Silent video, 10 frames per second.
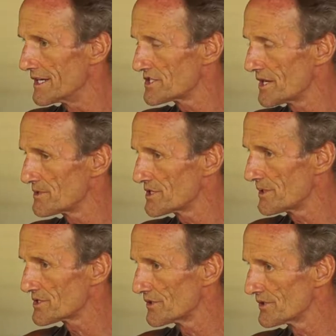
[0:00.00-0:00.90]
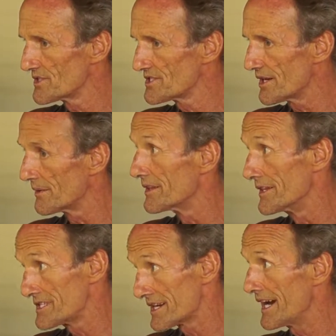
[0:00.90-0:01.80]
and it's up to us also,
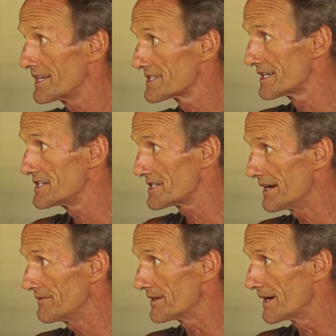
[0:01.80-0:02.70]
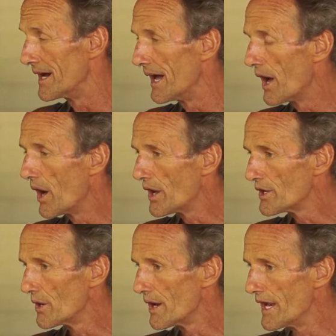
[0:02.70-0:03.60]
and this again is least effort.
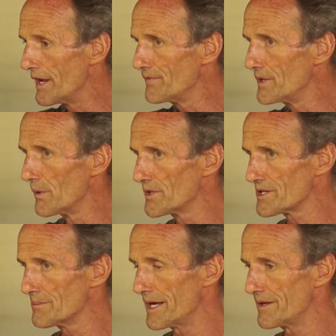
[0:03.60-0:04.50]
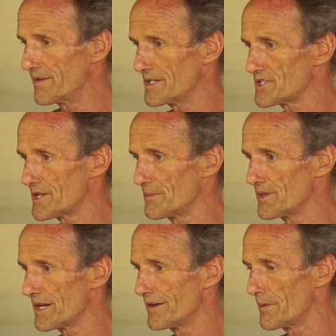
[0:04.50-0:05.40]
If you want to manifest
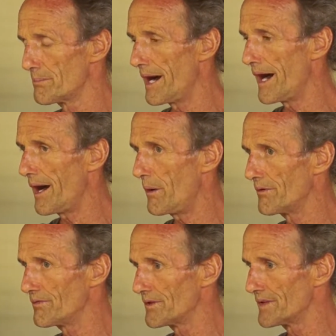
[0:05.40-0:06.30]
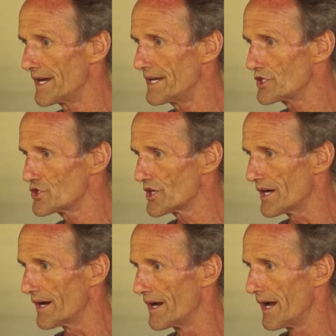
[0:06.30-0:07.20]
something of a powerful nature,